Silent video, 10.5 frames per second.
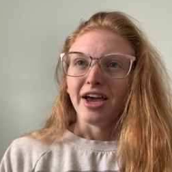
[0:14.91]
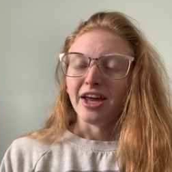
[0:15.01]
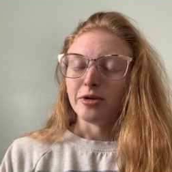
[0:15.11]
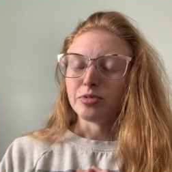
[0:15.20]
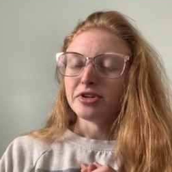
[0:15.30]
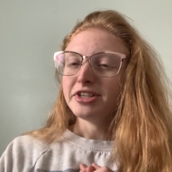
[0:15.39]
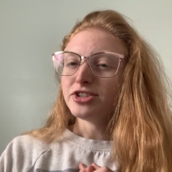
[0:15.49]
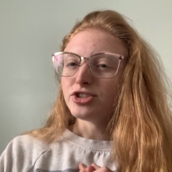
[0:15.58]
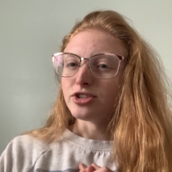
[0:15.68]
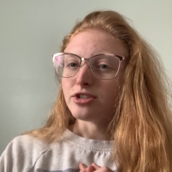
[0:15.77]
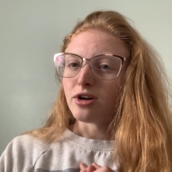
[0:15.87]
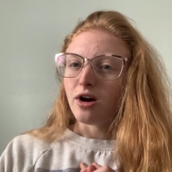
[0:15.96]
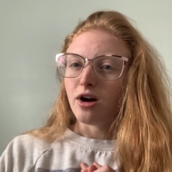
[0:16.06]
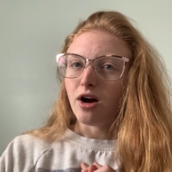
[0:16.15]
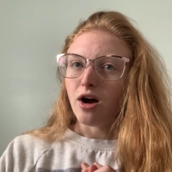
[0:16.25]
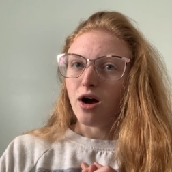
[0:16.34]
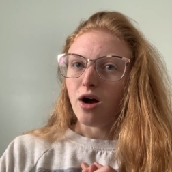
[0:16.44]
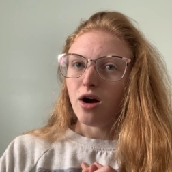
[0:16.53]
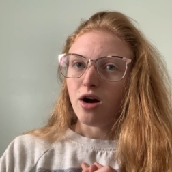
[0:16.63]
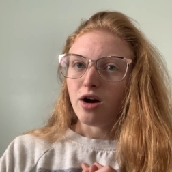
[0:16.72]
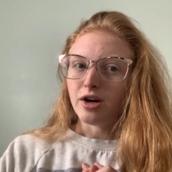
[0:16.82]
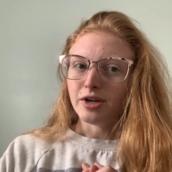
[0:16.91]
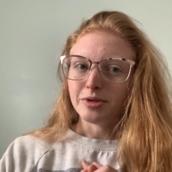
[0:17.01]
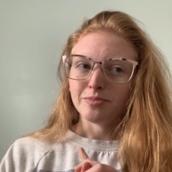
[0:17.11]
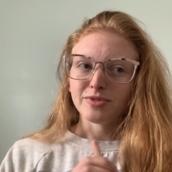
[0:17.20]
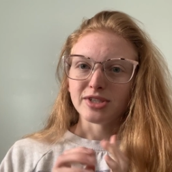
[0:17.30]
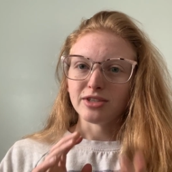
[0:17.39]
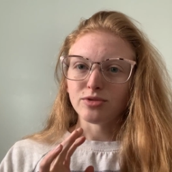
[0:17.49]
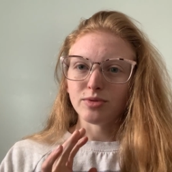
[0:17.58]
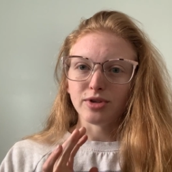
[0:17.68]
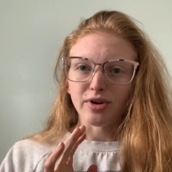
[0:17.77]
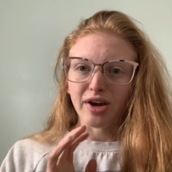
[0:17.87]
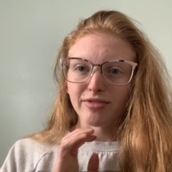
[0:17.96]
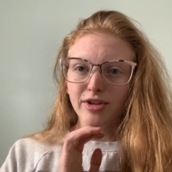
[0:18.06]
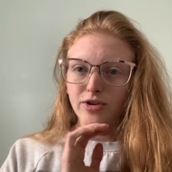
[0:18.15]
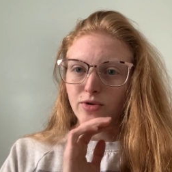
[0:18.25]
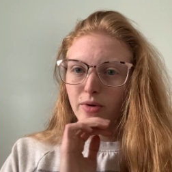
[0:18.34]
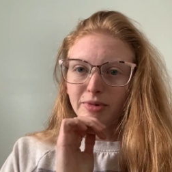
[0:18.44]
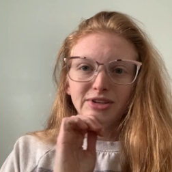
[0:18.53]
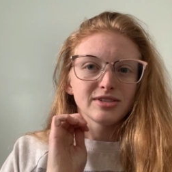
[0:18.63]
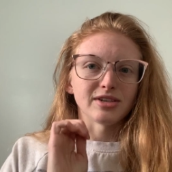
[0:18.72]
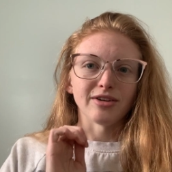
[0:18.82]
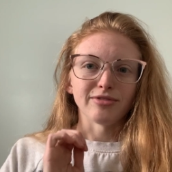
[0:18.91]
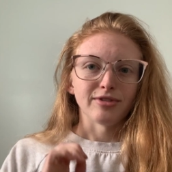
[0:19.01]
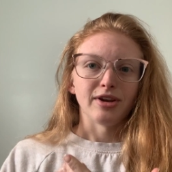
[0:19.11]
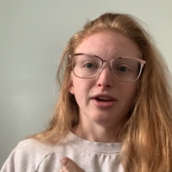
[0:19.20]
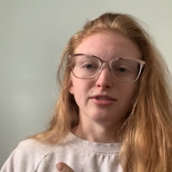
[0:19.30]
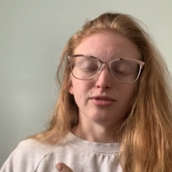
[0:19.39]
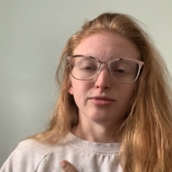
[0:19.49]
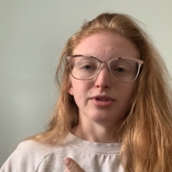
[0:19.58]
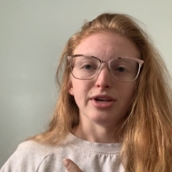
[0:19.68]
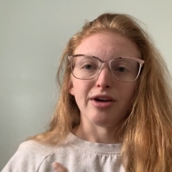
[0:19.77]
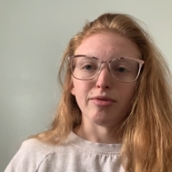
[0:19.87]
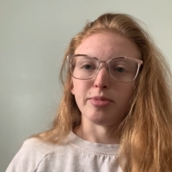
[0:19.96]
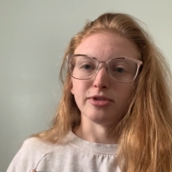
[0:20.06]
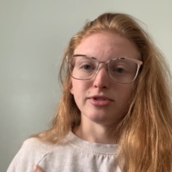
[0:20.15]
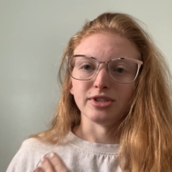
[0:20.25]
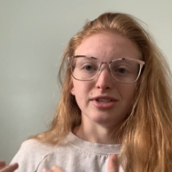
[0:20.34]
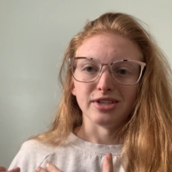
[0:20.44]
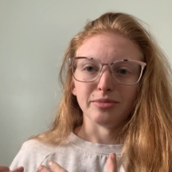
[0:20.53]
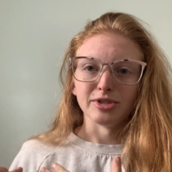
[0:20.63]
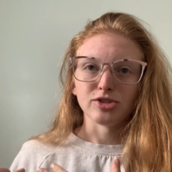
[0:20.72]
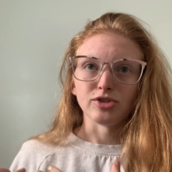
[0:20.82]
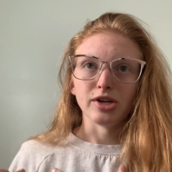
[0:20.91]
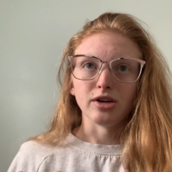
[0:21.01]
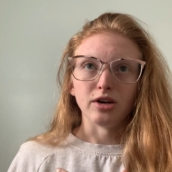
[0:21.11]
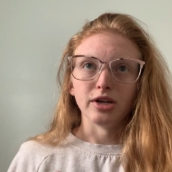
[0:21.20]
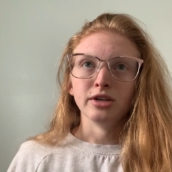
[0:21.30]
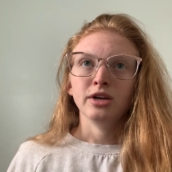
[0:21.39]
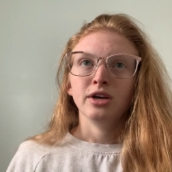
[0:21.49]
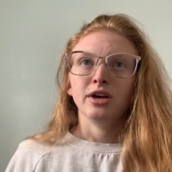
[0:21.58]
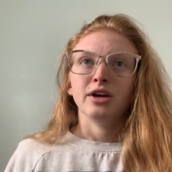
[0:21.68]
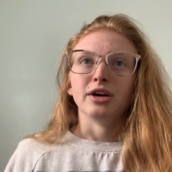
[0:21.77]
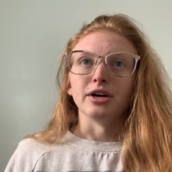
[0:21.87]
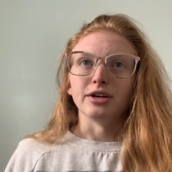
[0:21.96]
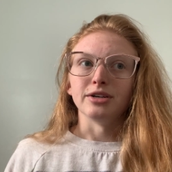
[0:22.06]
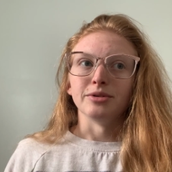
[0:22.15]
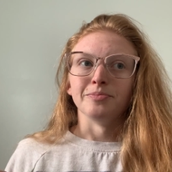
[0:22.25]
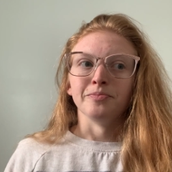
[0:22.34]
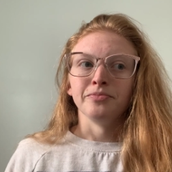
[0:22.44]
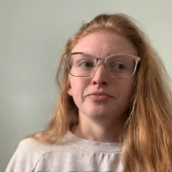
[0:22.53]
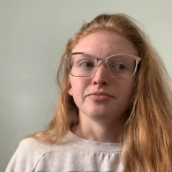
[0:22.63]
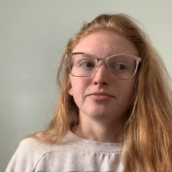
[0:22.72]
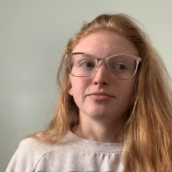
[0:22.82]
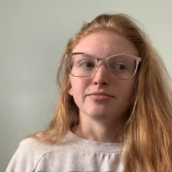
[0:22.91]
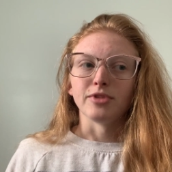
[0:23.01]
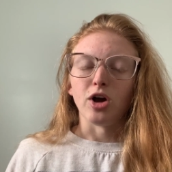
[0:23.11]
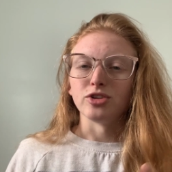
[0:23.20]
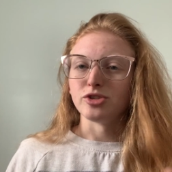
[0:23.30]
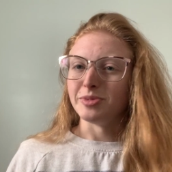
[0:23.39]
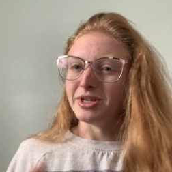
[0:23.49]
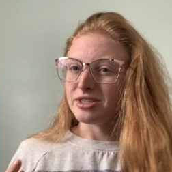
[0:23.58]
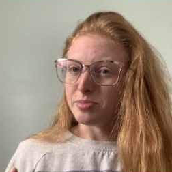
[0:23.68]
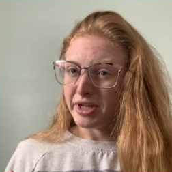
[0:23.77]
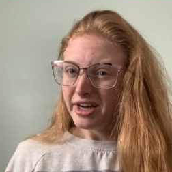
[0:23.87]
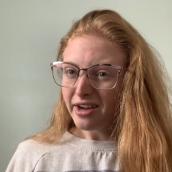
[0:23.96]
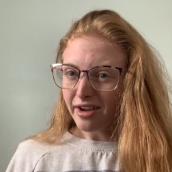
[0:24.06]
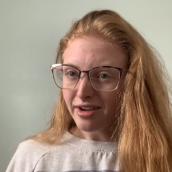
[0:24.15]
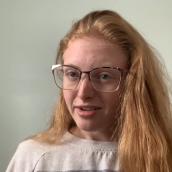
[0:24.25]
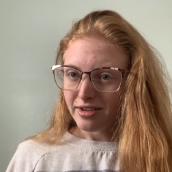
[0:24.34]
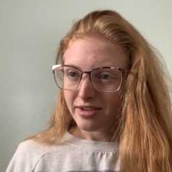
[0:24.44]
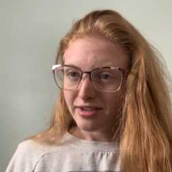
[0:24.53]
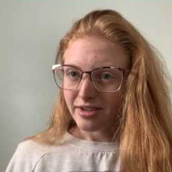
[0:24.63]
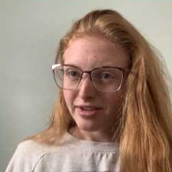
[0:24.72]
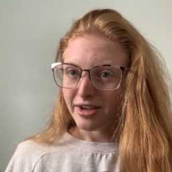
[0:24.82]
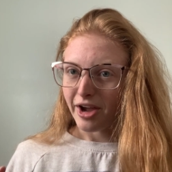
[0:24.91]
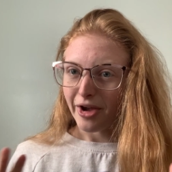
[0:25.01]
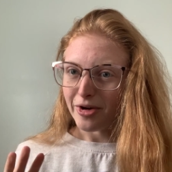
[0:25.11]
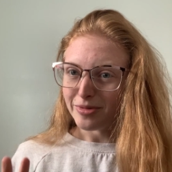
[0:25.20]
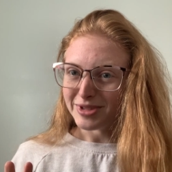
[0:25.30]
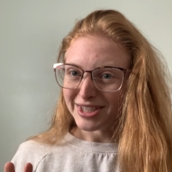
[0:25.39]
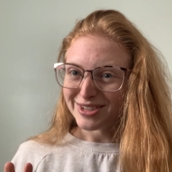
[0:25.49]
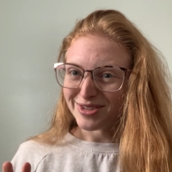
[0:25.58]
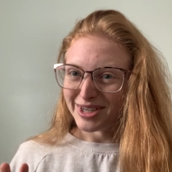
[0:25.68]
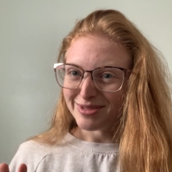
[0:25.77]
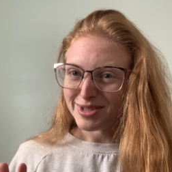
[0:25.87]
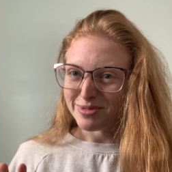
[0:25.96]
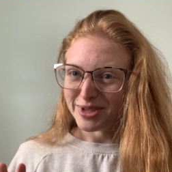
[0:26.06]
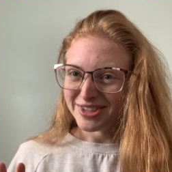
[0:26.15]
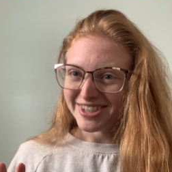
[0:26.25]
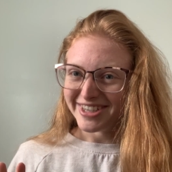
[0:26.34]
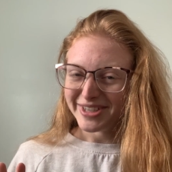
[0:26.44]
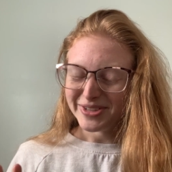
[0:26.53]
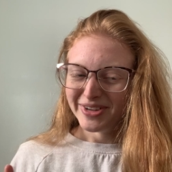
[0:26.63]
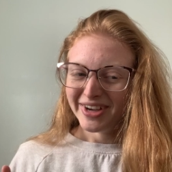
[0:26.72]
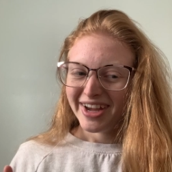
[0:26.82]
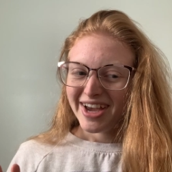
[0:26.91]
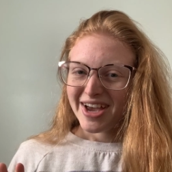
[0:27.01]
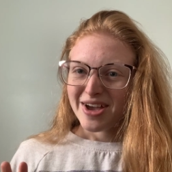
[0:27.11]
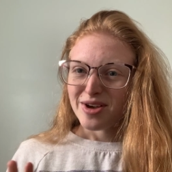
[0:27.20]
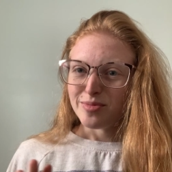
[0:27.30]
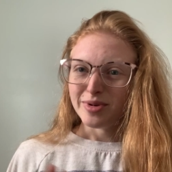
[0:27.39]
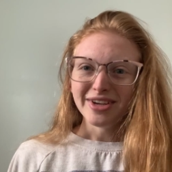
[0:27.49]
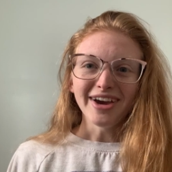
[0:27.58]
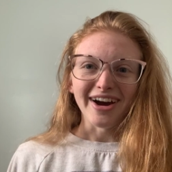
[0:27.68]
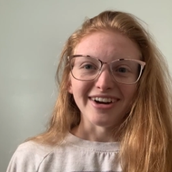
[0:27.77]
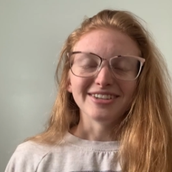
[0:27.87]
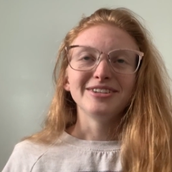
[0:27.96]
And I'm pretty sure, since we don't have the equipment stuff and I don't really have a person to demonstrate it on, I'll just be explaining it. I hope that's what I'm supposed to do. But yeah.